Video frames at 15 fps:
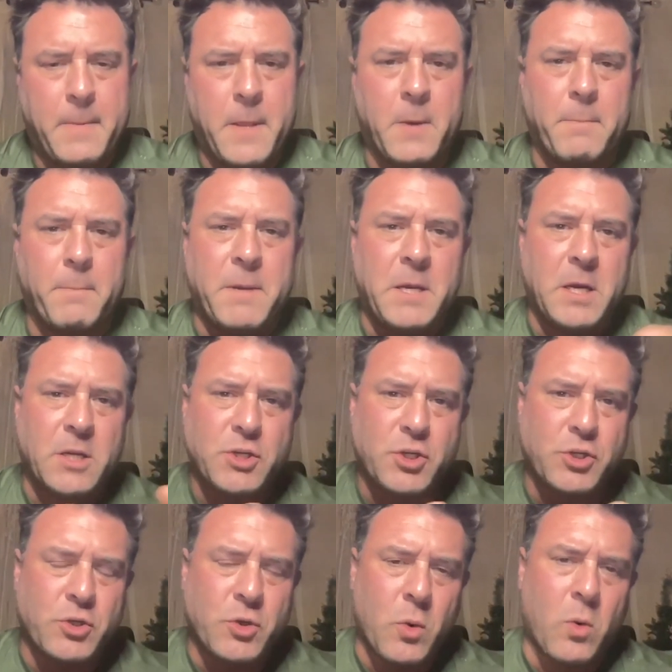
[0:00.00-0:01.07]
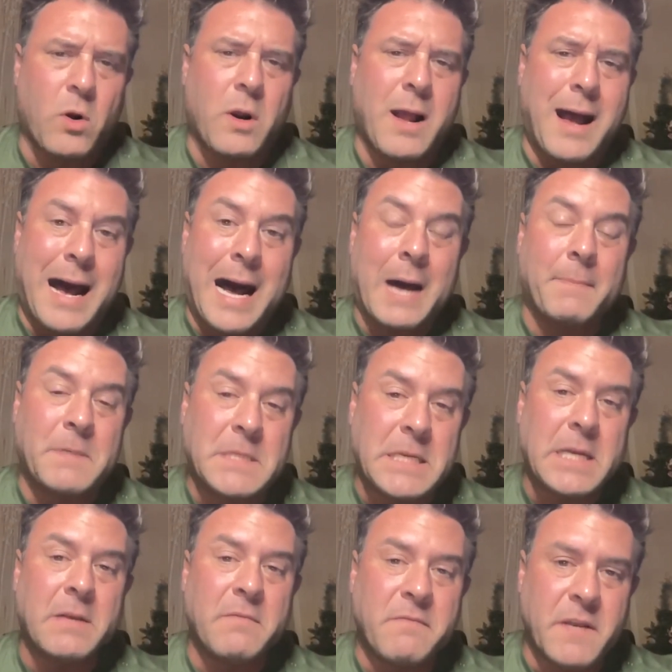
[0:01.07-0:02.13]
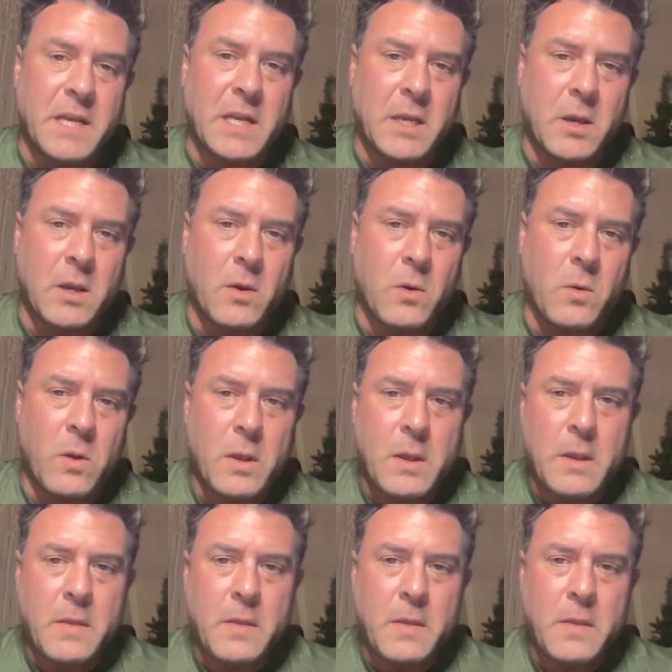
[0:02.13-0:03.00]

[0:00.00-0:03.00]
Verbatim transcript: There'll be a short opt-in video